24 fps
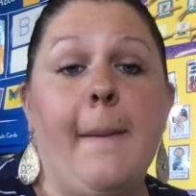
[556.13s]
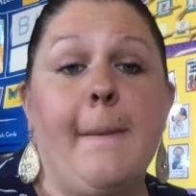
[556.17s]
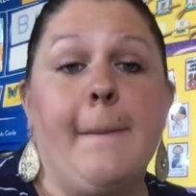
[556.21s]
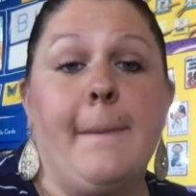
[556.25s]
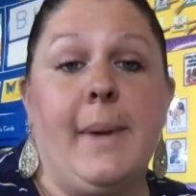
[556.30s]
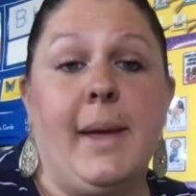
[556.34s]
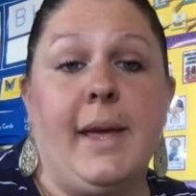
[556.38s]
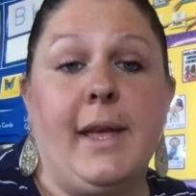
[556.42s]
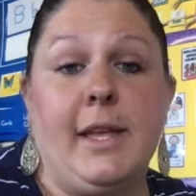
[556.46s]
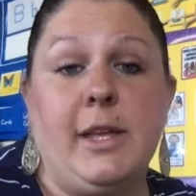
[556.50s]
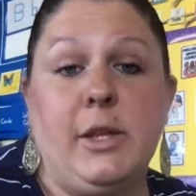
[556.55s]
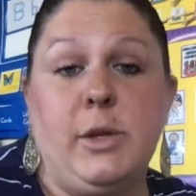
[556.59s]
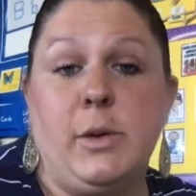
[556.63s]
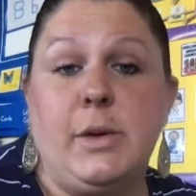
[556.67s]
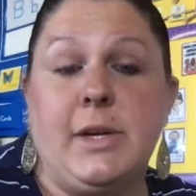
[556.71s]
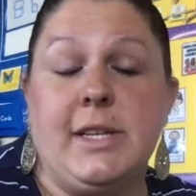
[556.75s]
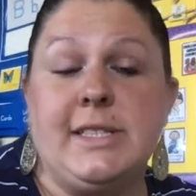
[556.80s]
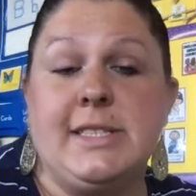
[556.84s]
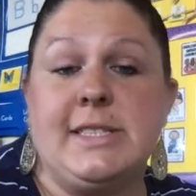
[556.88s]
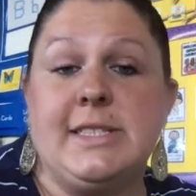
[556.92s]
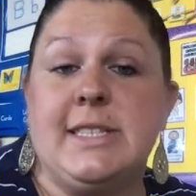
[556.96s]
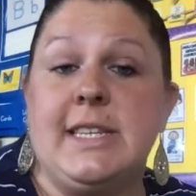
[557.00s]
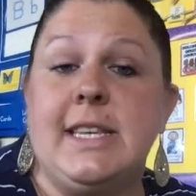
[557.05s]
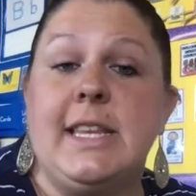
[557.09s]
But you
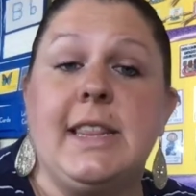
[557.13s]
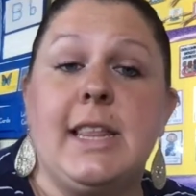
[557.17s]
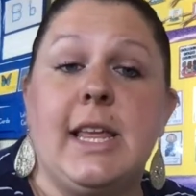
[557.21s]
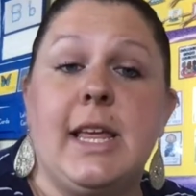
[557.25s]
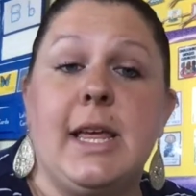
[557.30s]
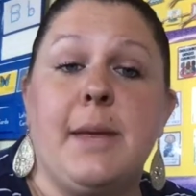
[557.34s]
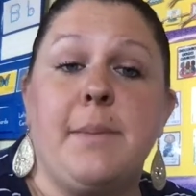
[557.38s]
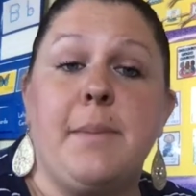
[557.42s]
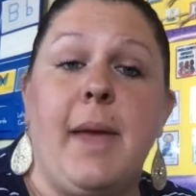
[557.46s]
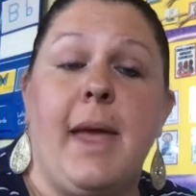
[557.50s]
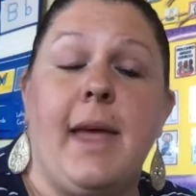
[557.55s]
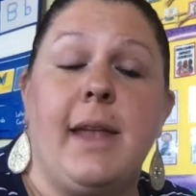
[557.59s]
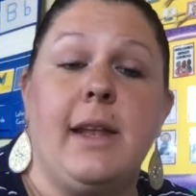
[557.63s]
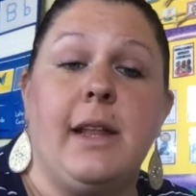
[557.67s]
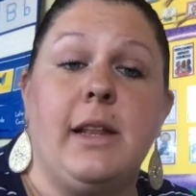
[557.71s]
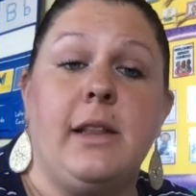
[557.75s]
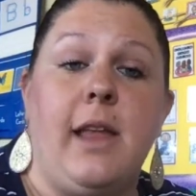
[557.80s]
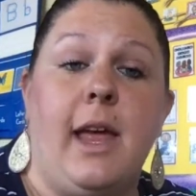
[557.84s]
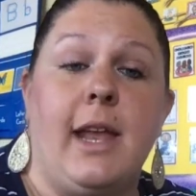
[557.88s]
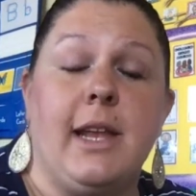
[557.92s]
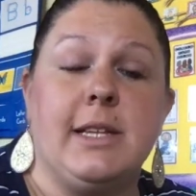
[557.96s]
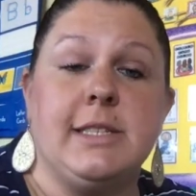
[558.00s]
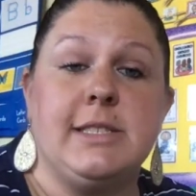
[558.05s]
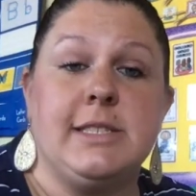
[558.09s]
can see them, and a
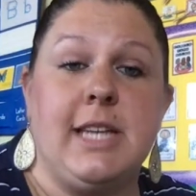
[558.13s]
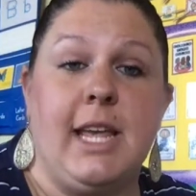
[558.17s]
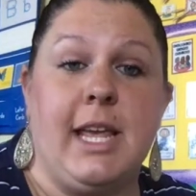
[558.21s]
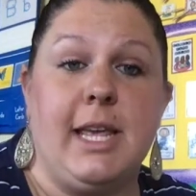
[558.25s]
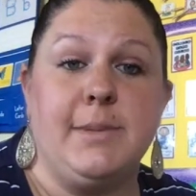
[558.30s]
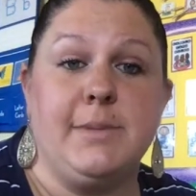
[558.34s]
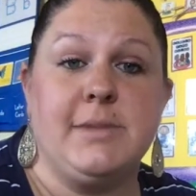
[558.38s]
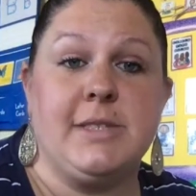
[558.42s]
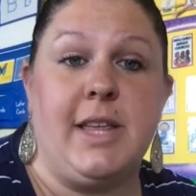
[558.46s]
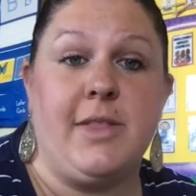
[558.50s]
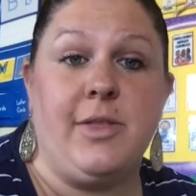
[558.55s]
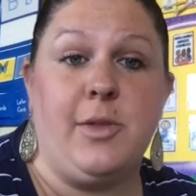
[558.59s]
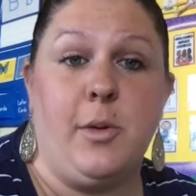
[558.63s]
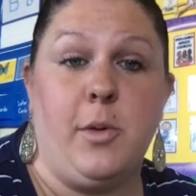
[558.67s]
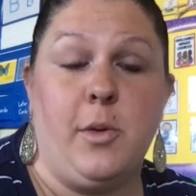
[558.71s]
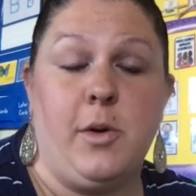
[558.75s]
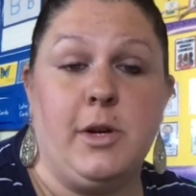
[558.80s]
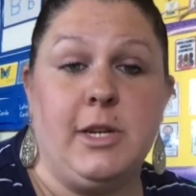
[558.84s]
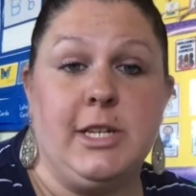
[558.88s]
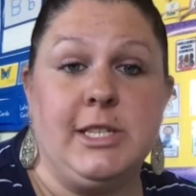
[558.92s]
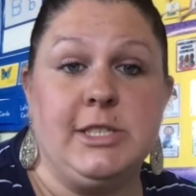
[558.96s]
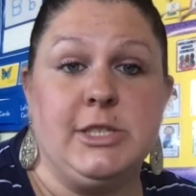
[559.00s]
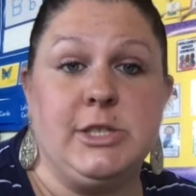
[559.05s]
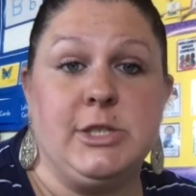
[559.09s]
lot of times at the
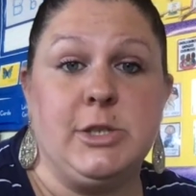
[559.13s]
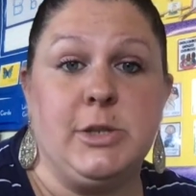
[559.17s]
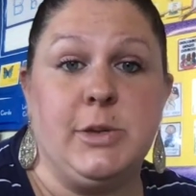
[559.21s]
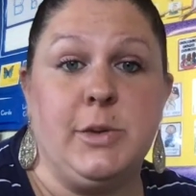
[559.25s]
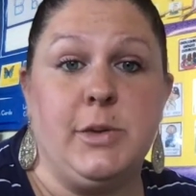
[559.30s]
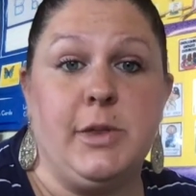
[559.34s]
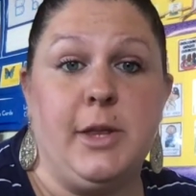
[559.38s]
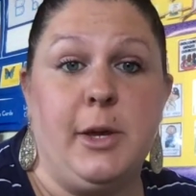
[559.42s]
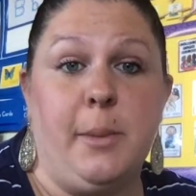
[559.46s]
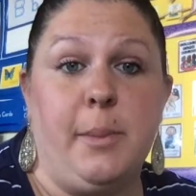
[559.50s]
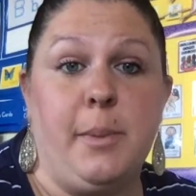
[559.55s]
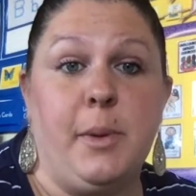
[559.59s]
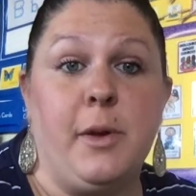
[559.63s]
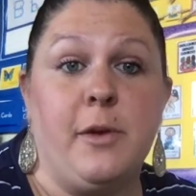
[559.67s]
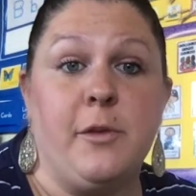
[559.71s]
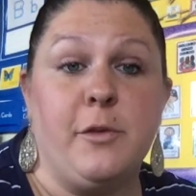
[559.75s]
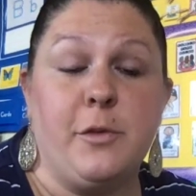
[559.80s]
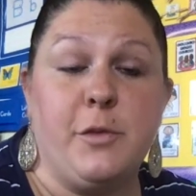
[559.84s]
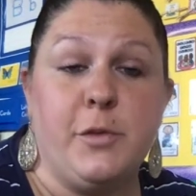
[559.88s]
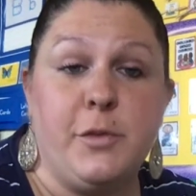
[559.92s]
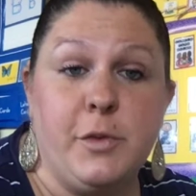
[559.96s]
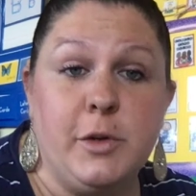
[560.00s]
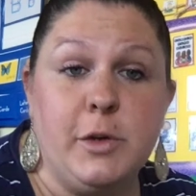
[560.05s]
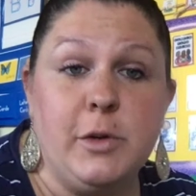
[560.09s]
Oregon Zoo, they'll put
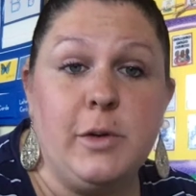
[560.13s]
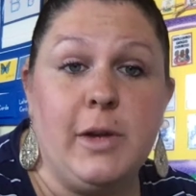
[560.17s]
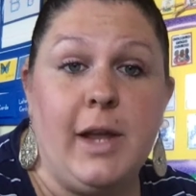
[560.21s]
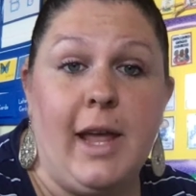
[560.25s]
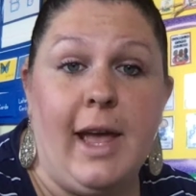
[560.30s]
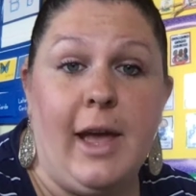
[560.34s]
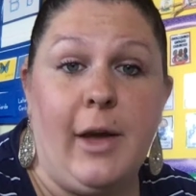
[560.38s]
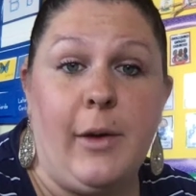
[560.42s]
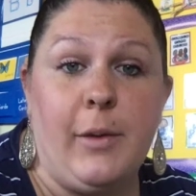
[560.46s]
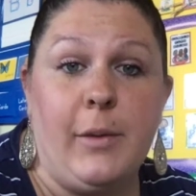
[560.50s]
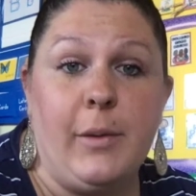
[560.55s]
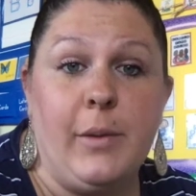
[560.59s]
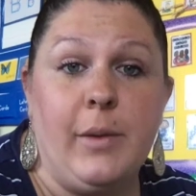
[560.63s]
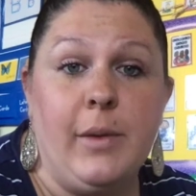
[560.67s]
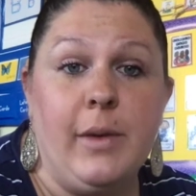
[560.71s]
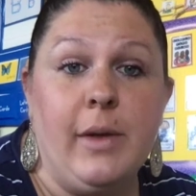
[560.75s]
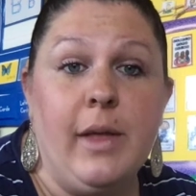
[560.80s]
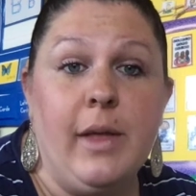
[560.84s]
fruit out